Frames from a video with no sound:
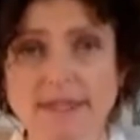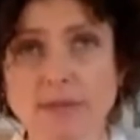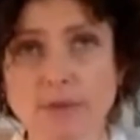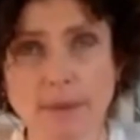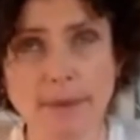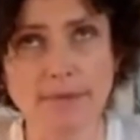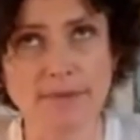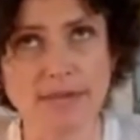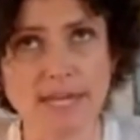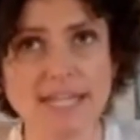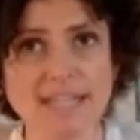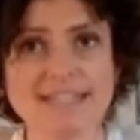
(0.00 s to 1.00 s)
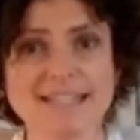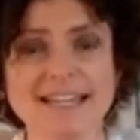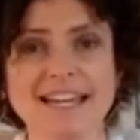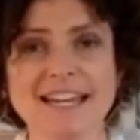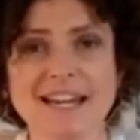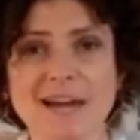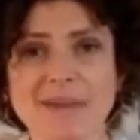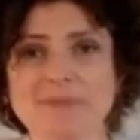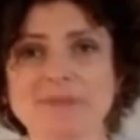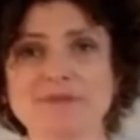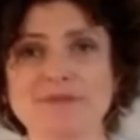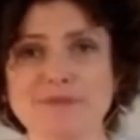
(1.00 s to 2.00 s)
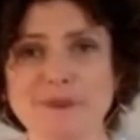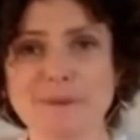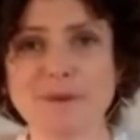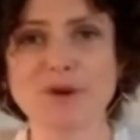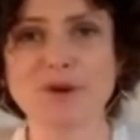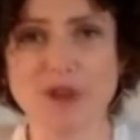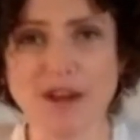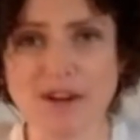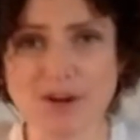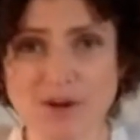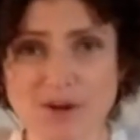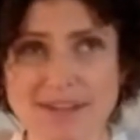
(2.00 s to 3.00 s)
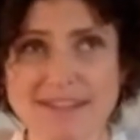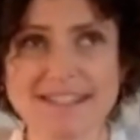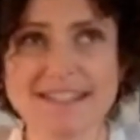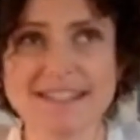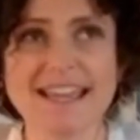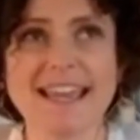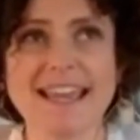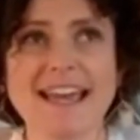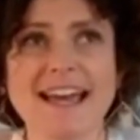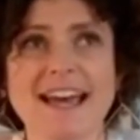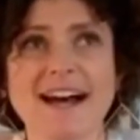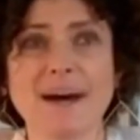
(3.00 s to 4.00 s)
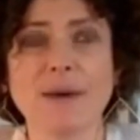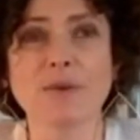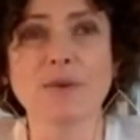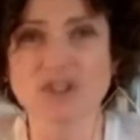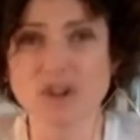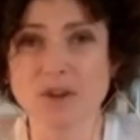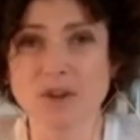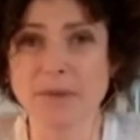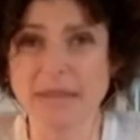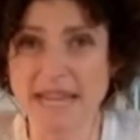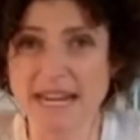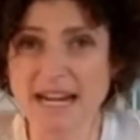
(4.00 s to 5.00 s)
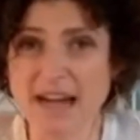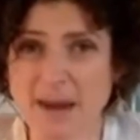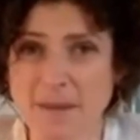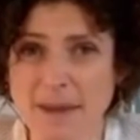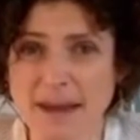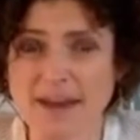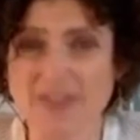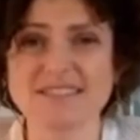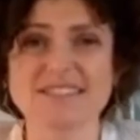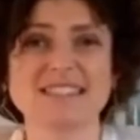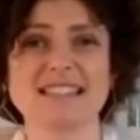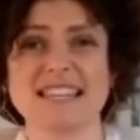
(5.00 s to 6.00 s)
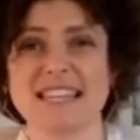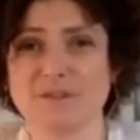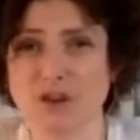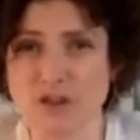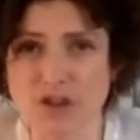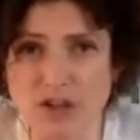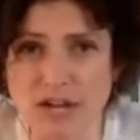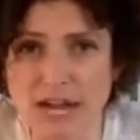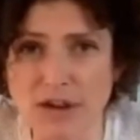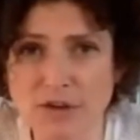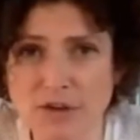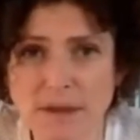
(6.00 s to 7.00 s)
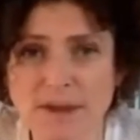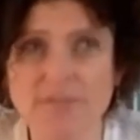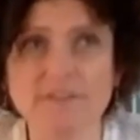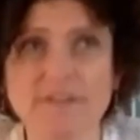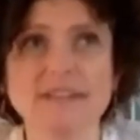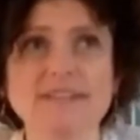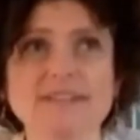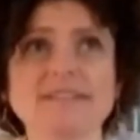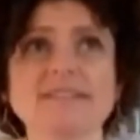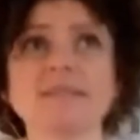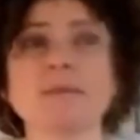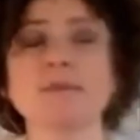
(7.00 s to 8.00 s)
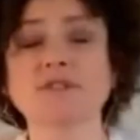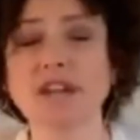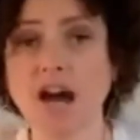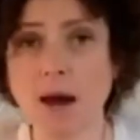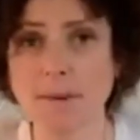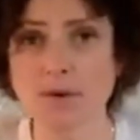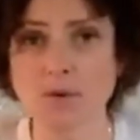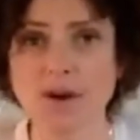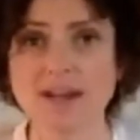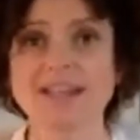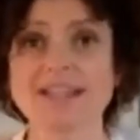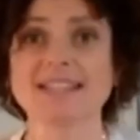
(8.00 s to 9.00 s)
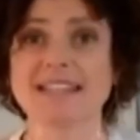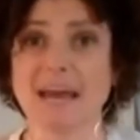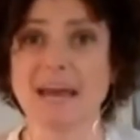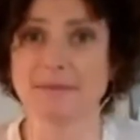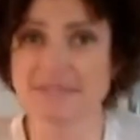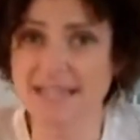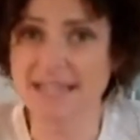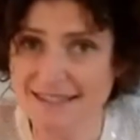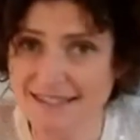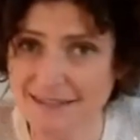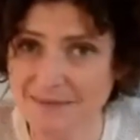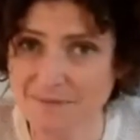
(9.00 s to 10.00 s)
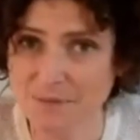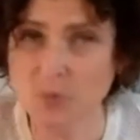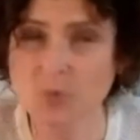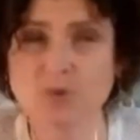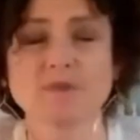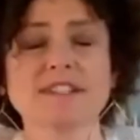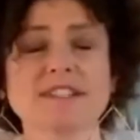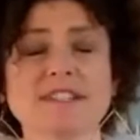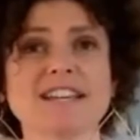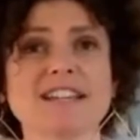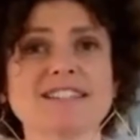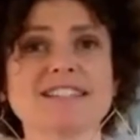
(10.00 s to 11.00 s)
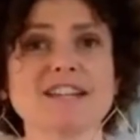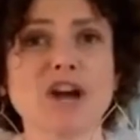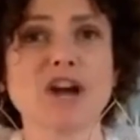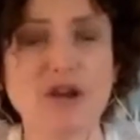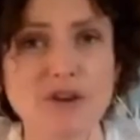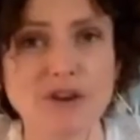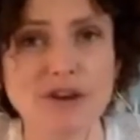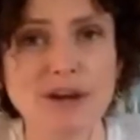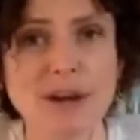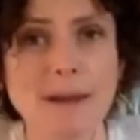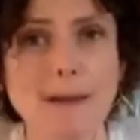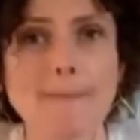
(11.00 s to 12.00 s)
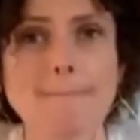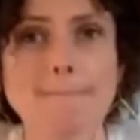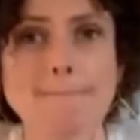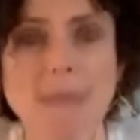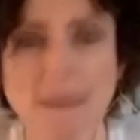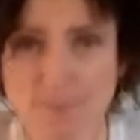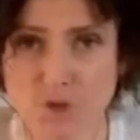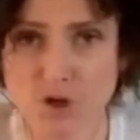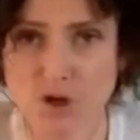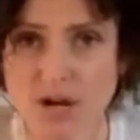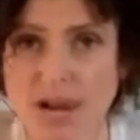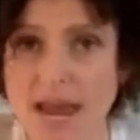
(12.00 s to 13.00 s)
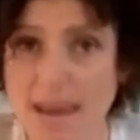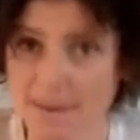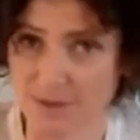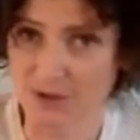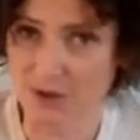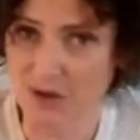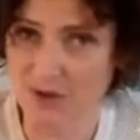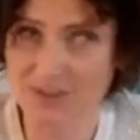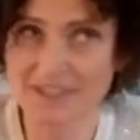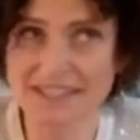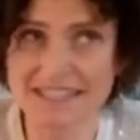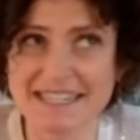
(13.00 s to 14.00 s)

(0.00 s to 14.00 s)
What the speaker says: and red pepper flakes, comes from the carotenoids, which are the plant compounds that give all the good health benefits. The most common one is capsaicin, which we've discussed in other pepper episodes.